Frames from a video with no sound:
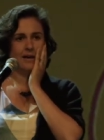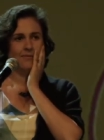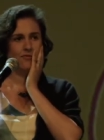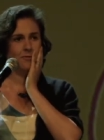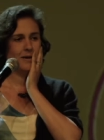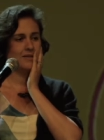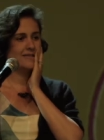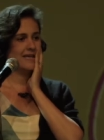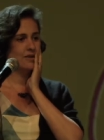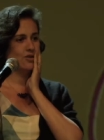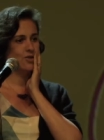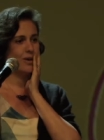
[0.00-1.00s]
for about
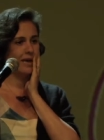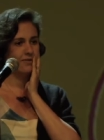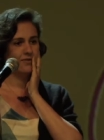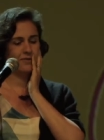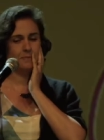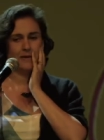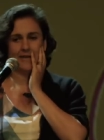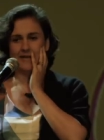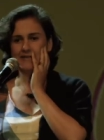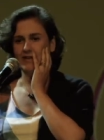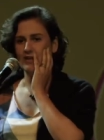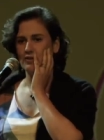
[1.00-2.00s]
10 or 12 of the
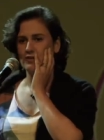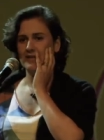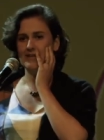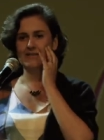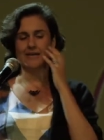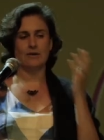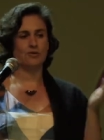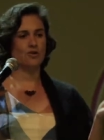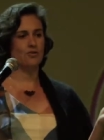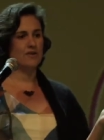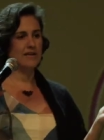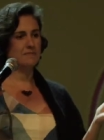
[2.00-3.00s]
plays, including a South
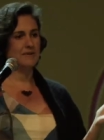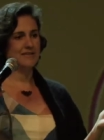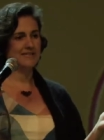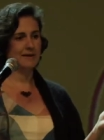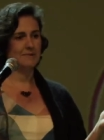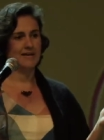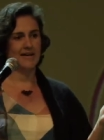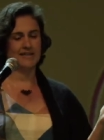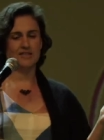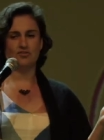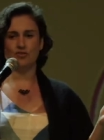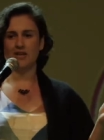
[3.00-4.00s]
Korean Midsummer
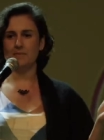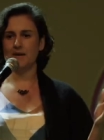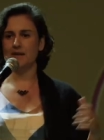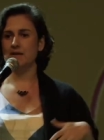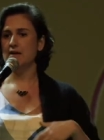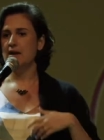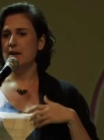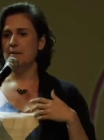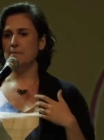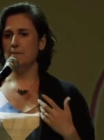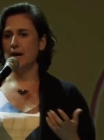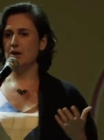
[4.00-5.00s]
Night's Dream and a
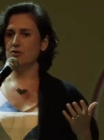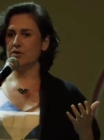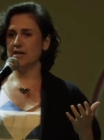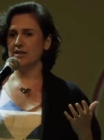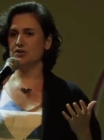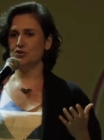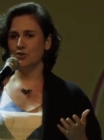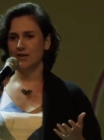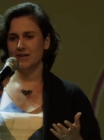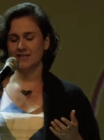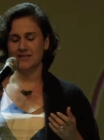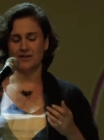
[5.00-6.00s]
Maori
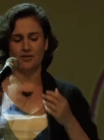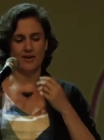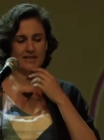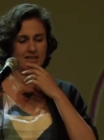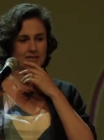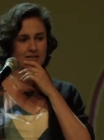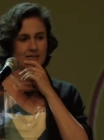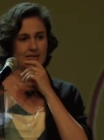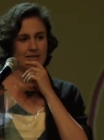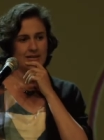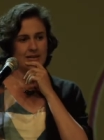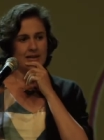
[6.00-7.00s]
Troilus and Cressida.
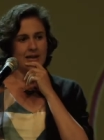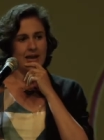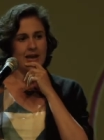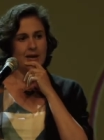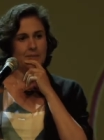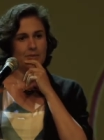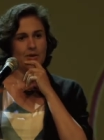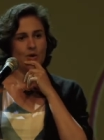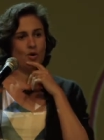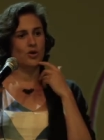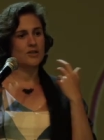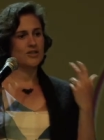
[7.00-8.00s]

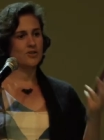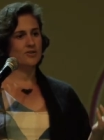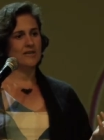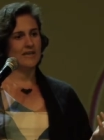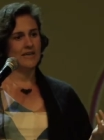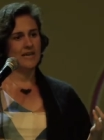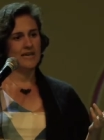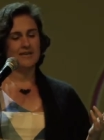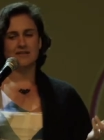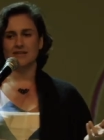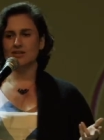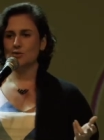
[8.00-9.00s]
Also the
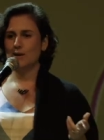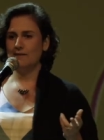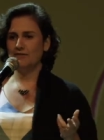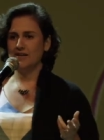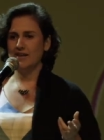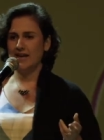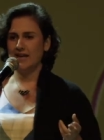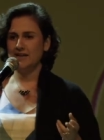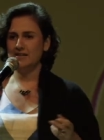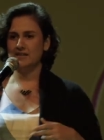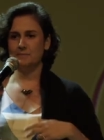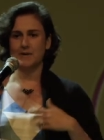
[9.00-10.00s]
Indian Twelfth
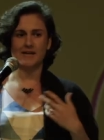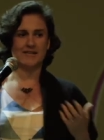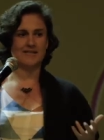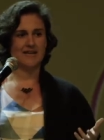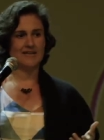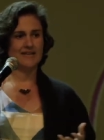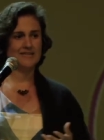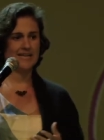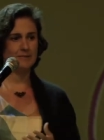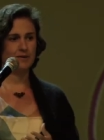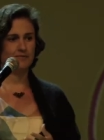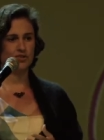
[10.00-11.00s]
Night, the Pakistani
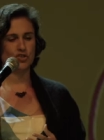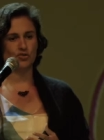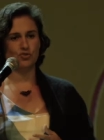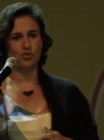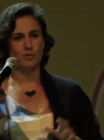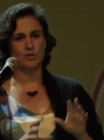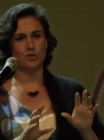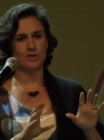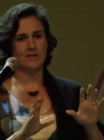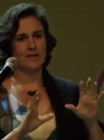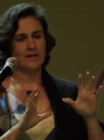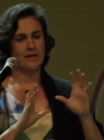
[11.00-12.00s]
Taming of the Shrew, which
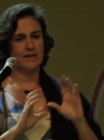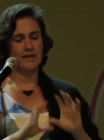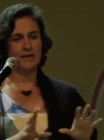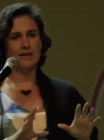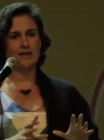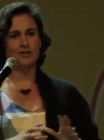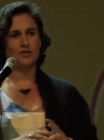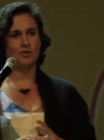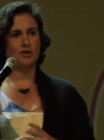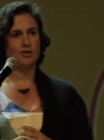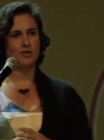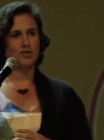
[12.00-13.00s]
was a little too
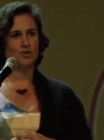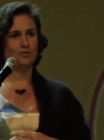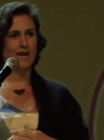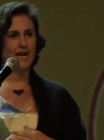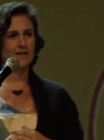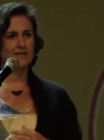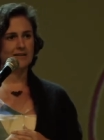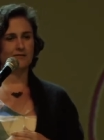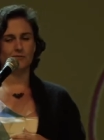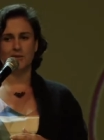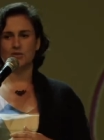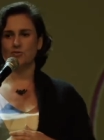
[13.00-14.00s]
close to reality
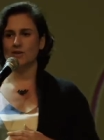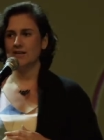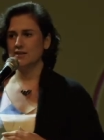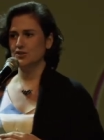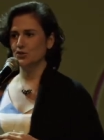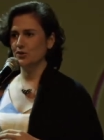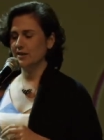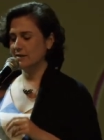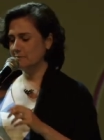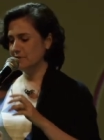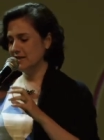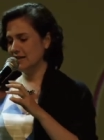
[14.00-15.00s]
for me to really enjoy it
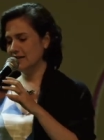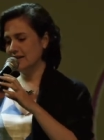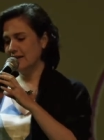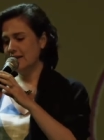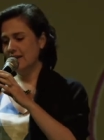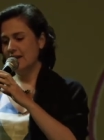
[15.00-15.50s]
completely,